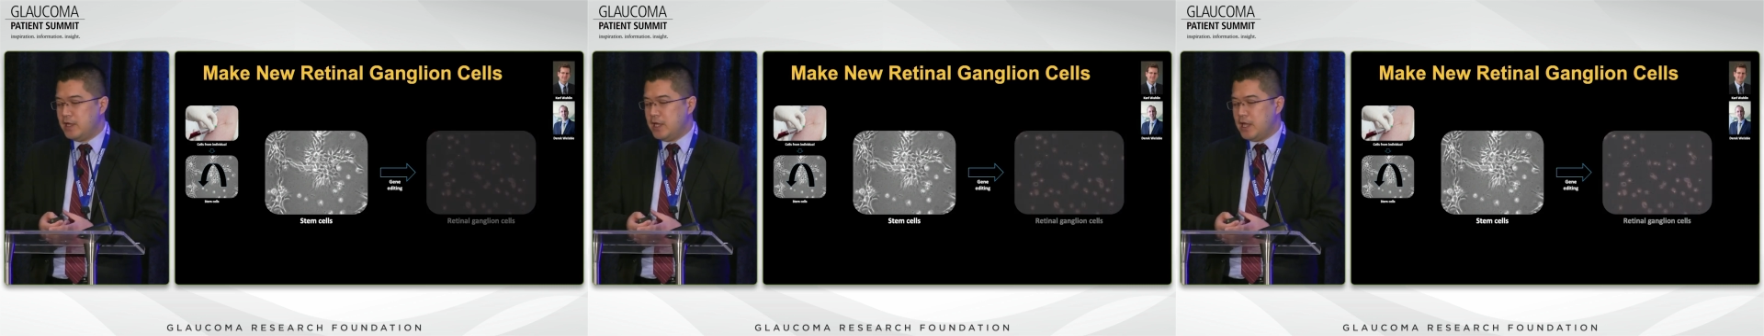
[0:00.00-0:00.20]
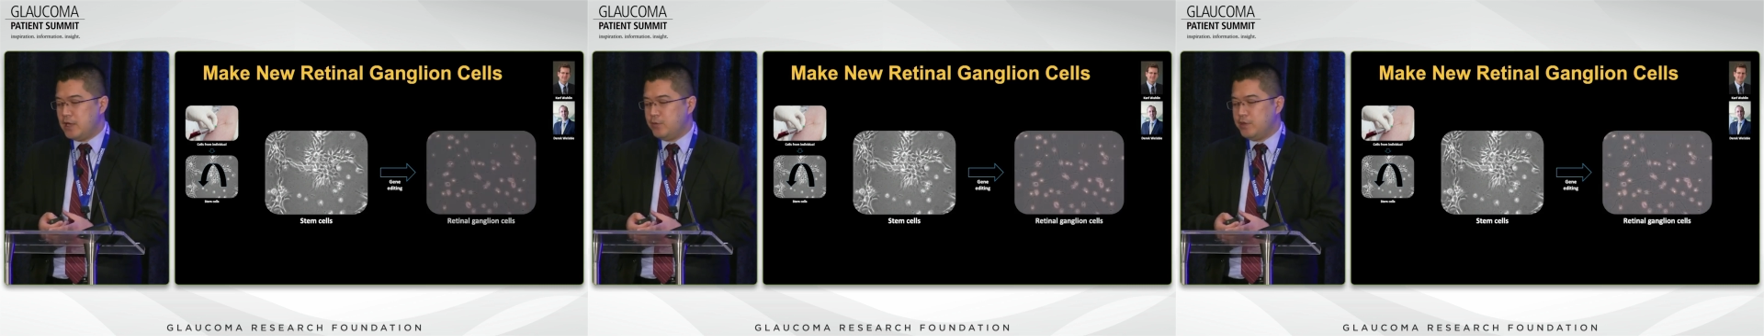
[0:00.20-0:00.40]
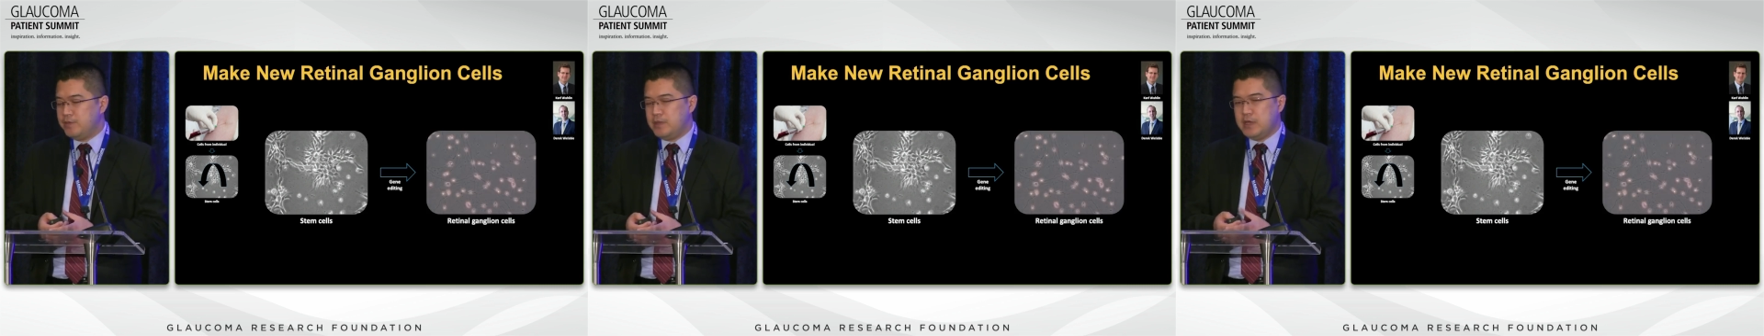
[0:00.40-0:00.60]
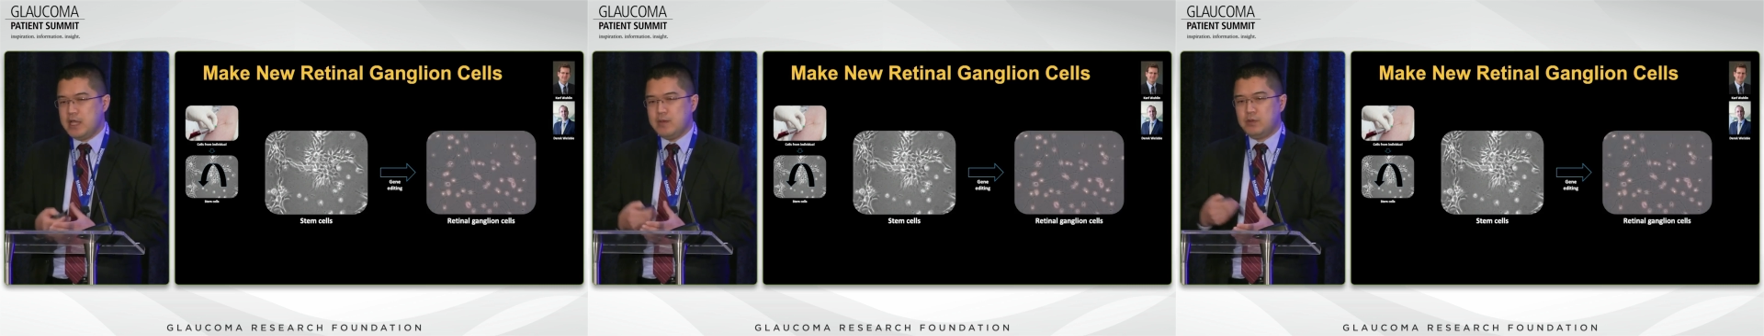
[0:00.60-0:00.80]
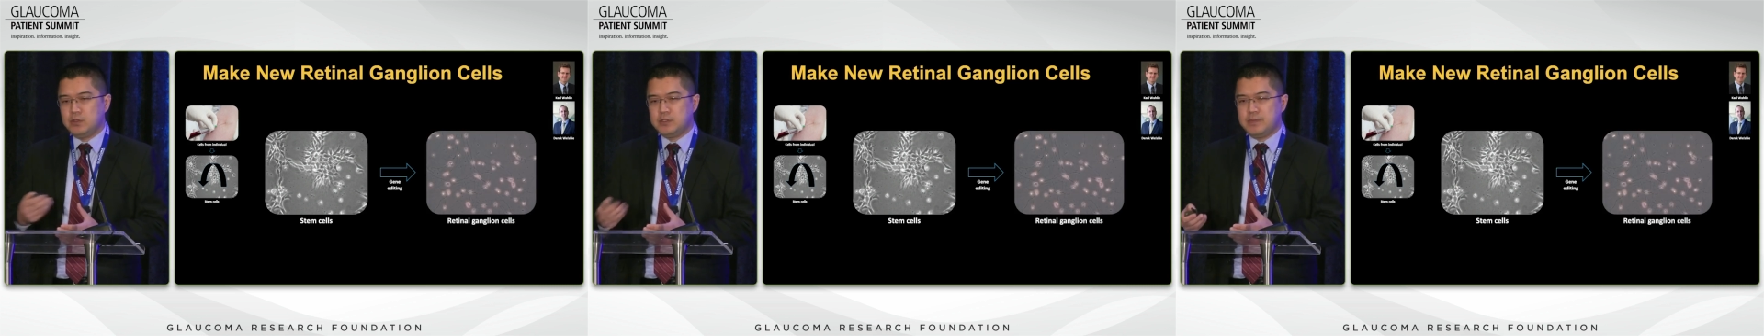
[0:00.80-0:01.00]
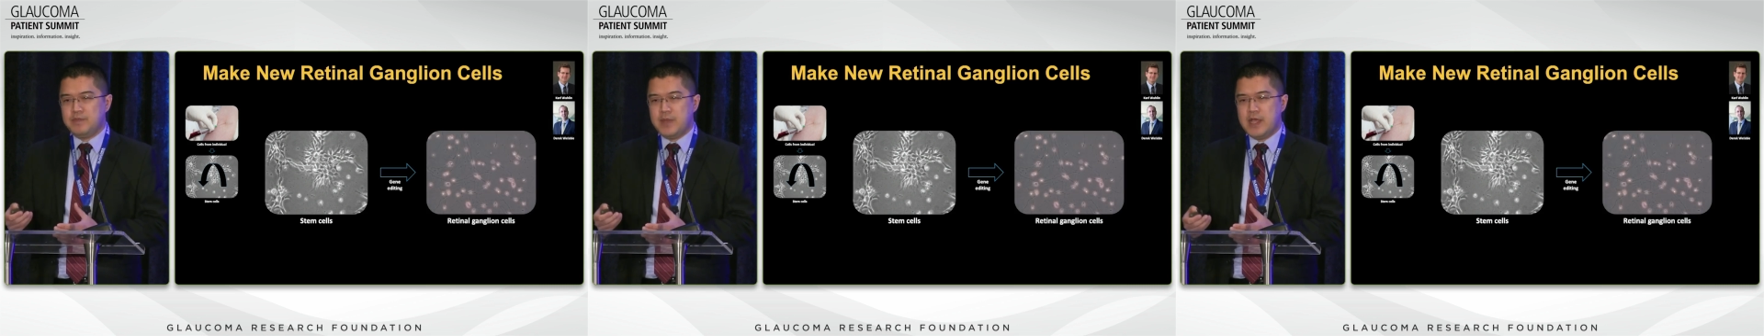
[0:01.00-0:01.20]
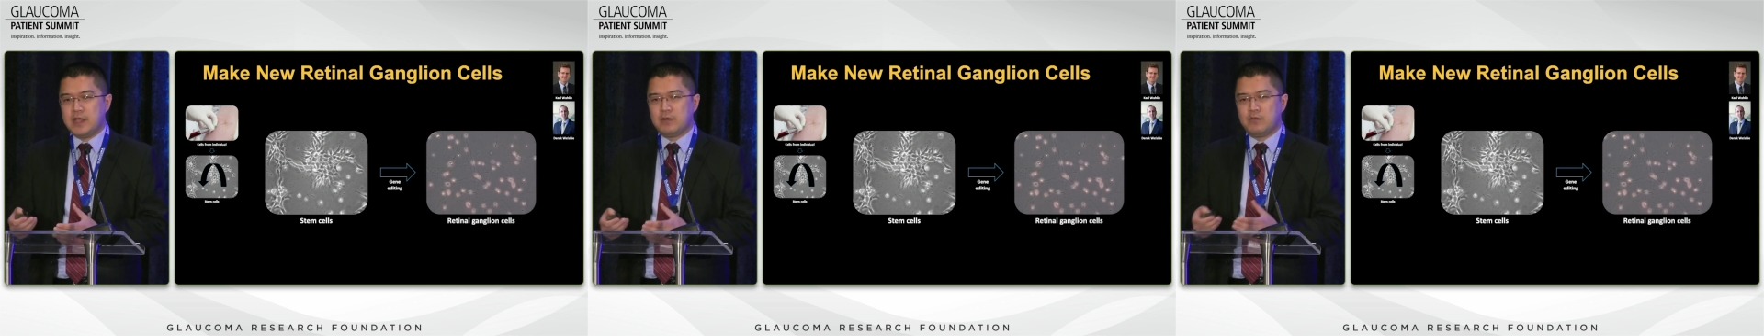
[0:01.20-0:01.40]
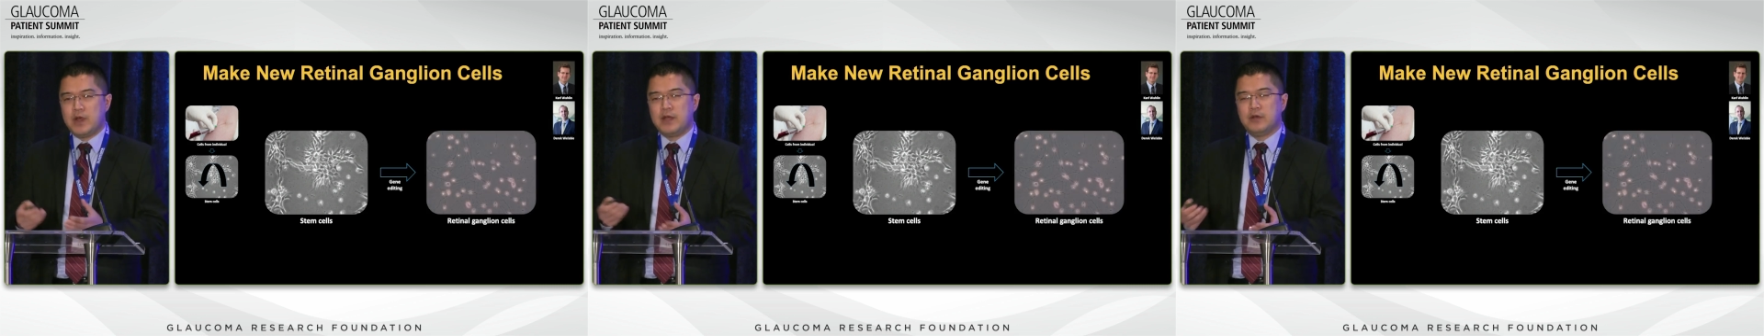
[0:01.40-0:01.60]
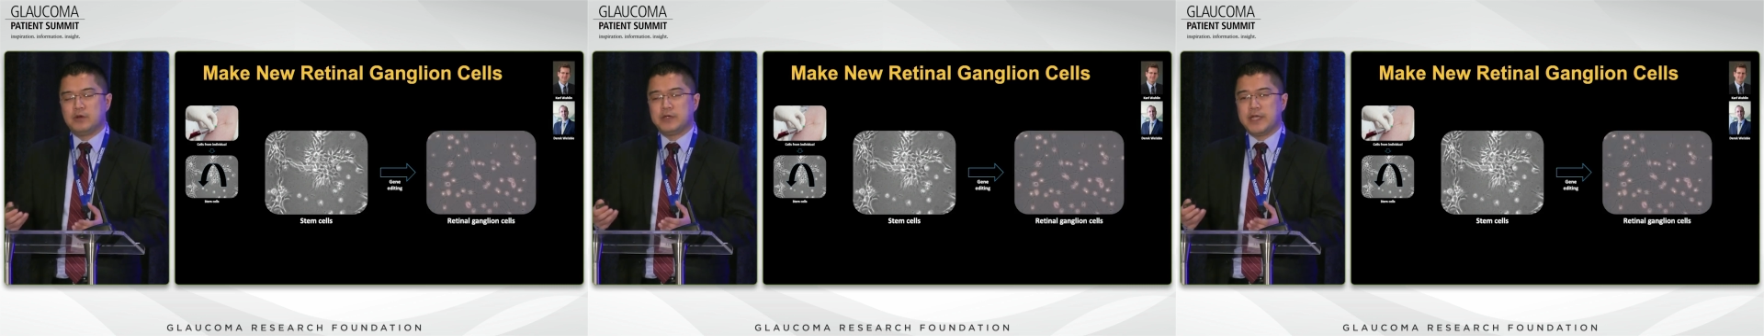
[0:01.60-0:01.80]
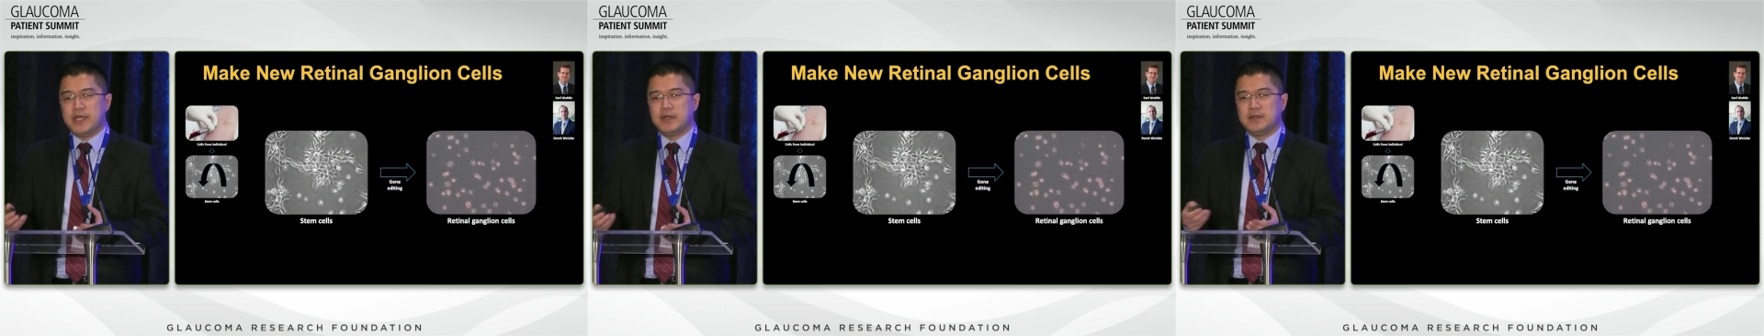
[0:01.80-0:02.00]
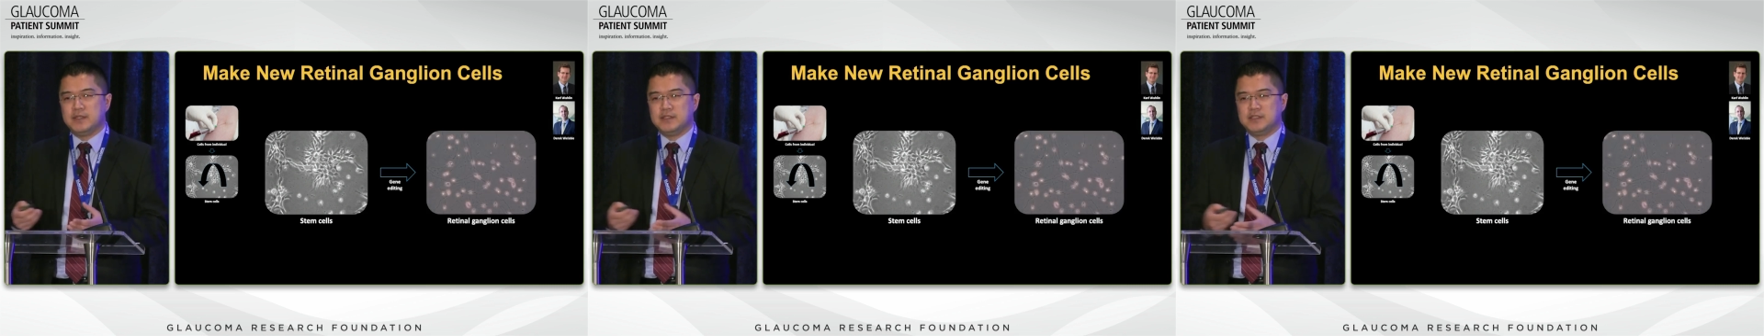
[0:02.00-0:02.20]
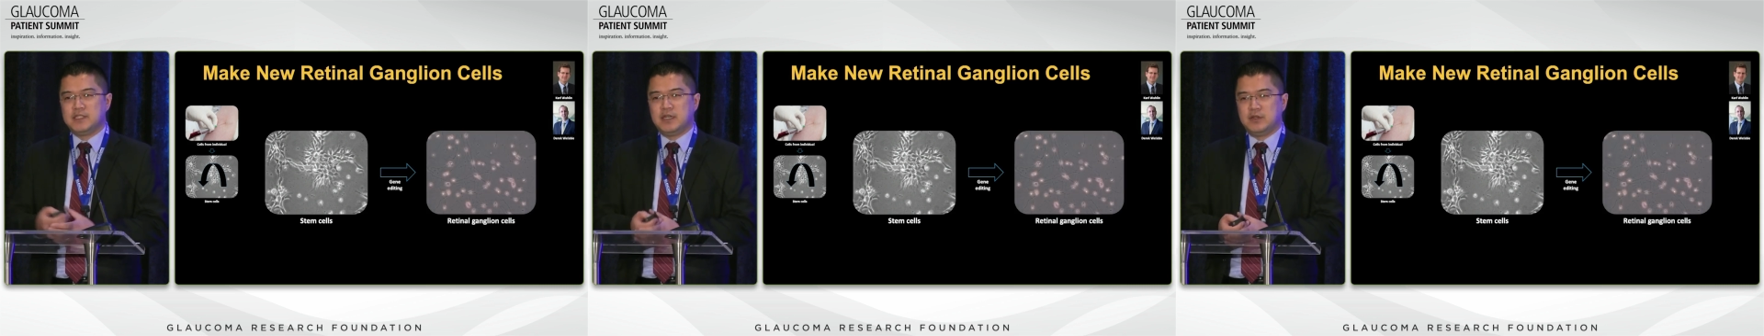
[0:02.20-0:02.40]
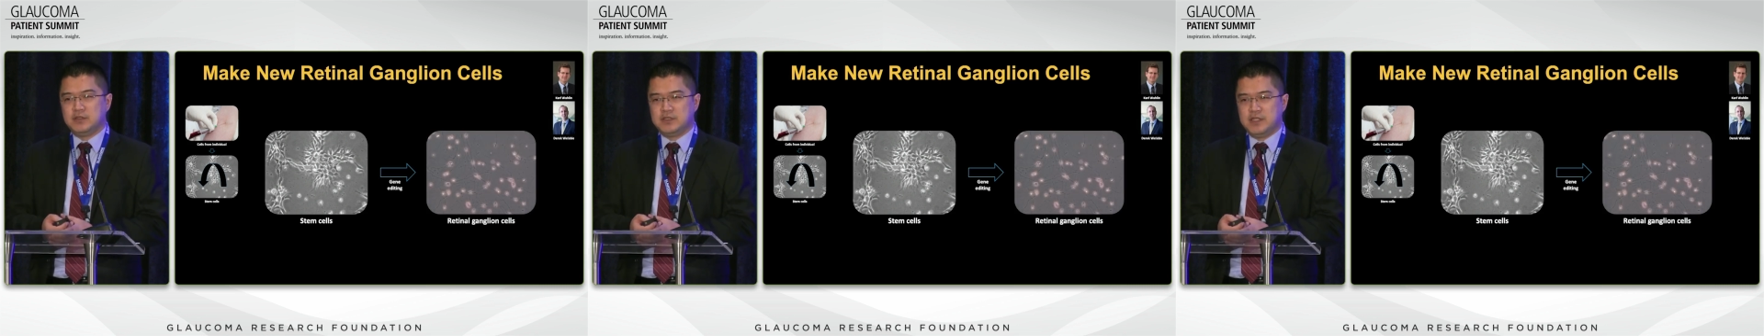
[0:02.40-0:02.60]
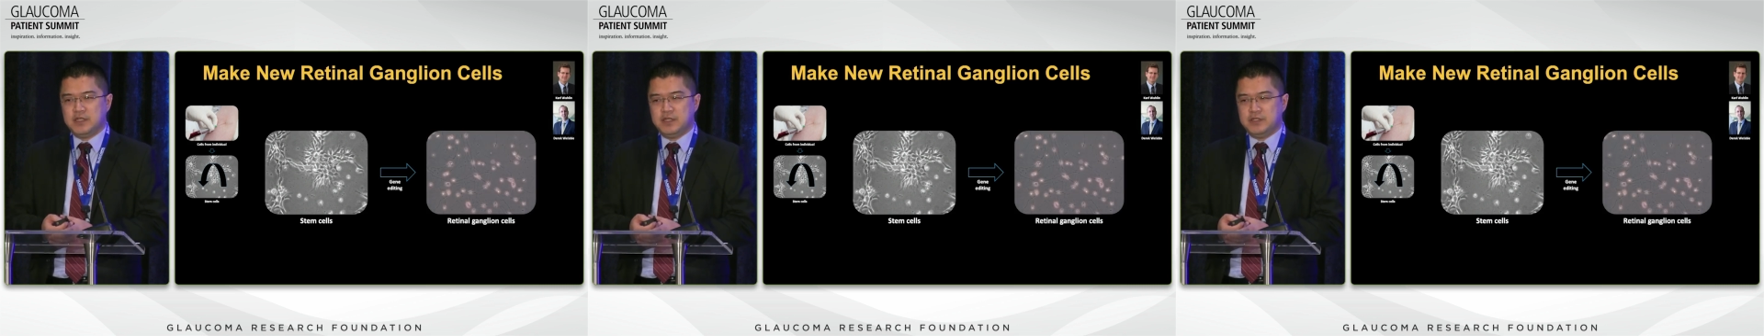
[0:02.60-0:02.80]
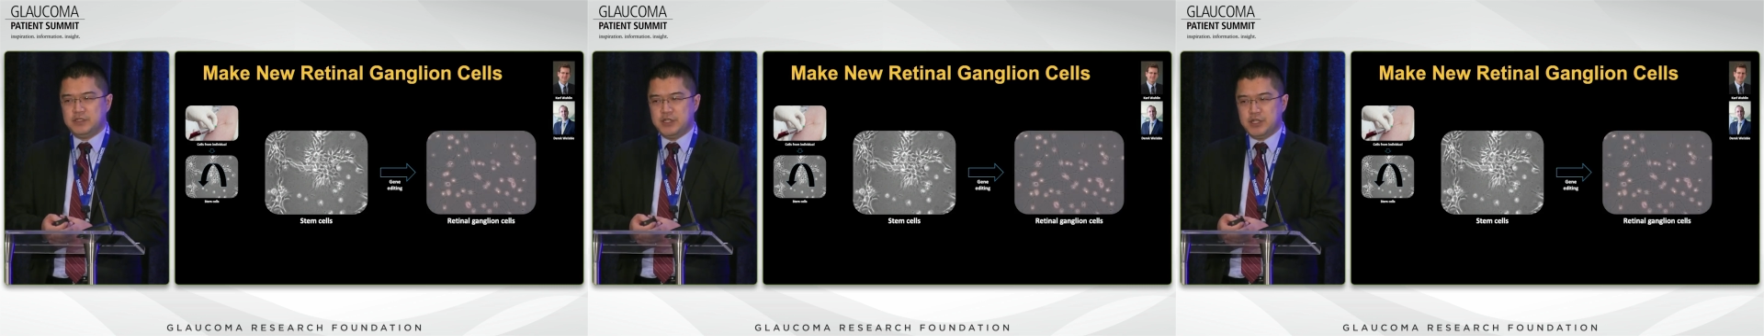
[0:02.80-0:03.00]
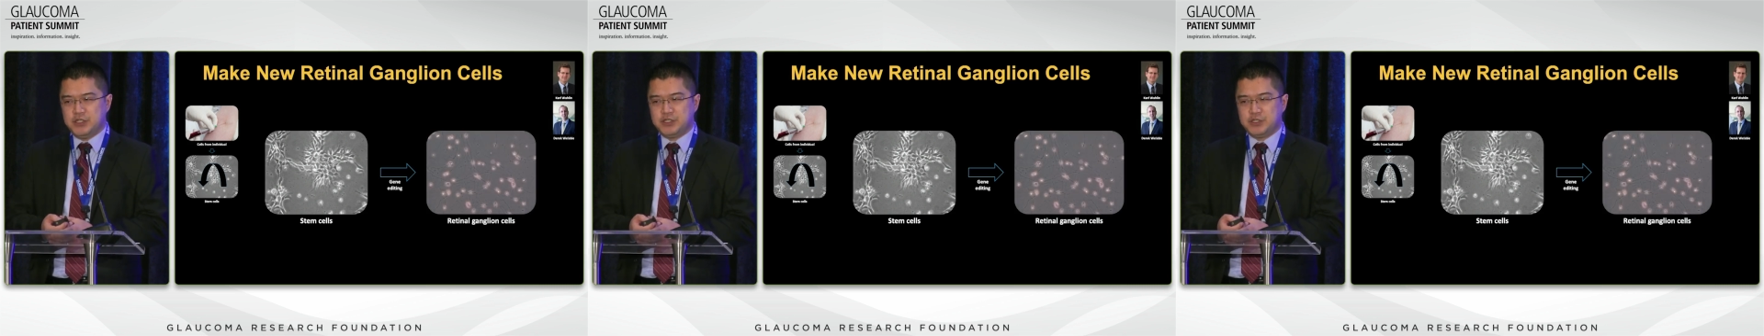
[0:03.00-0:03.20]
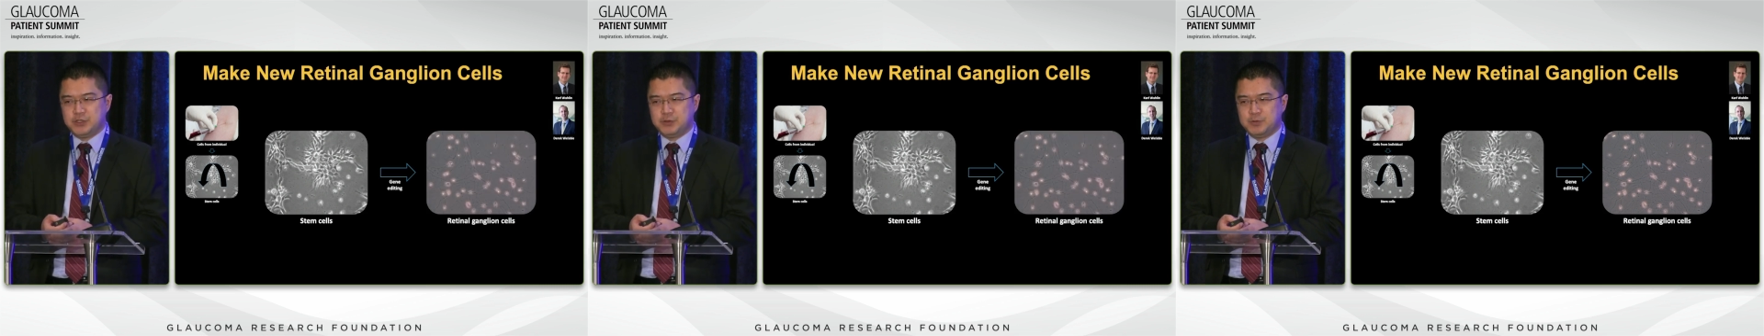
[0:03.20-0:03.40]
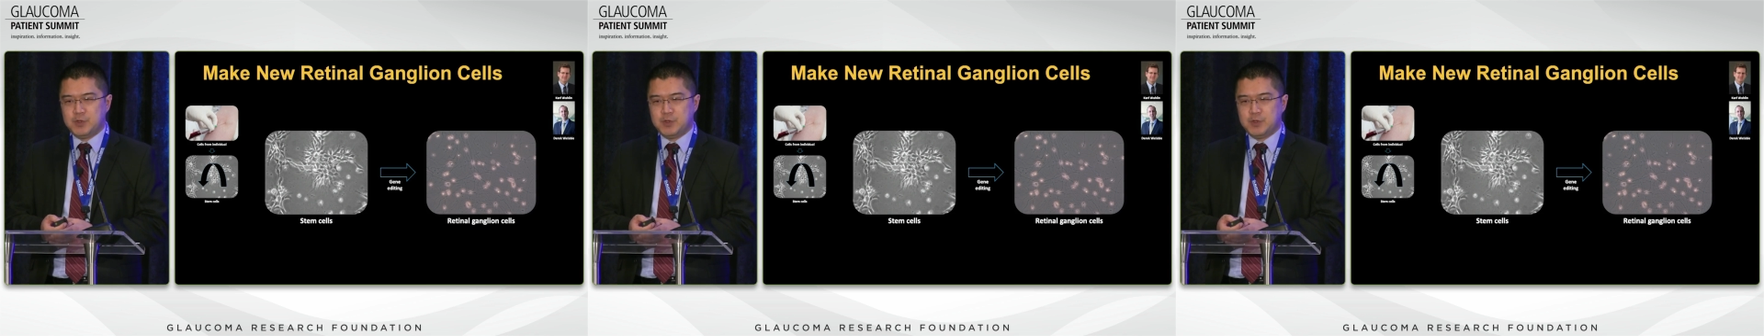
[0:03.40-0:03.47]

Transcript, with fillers: and we've been able to make retinal ganglion cells in a dish.